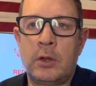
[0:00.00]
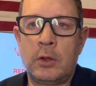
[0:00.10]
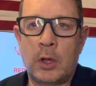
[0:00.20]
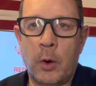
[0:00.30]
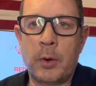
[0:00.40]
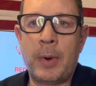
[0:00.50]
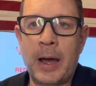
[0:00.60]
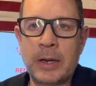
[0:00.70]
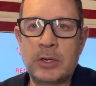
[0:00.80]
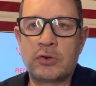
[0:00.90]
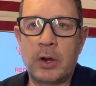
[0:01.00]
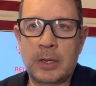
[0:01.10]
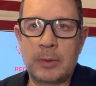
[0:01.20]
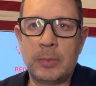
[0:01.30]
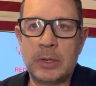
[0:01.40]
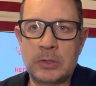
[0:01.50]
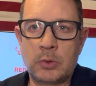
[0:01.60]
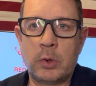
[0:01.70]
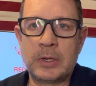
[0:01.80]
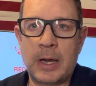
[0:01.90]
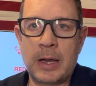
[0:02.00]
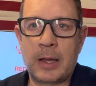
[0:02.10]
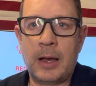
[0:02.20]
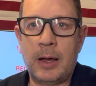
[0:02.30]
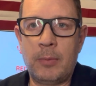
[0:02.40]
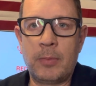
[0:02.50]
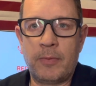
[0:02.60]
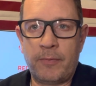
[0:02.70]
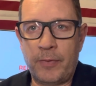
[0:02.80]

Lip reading: you go to mytruckingmentor.com,